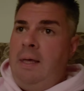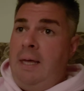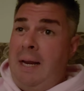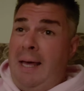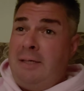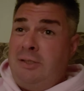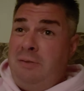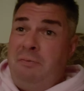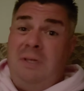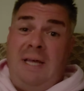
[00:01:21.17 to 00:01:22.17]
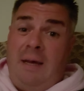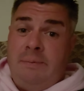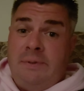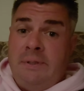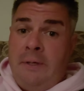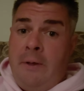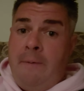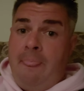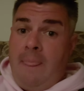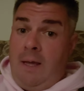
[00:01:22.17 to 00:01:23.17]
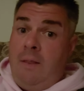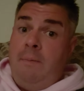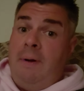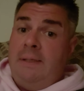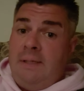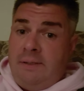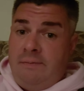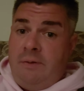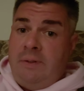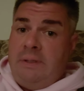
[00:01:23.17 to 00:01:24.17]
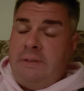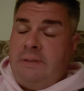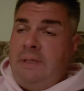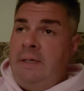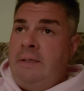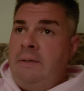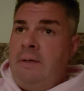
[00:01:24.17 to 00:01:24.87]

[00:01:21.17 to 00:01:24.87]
and I actually relapsed in the process of doing this skit.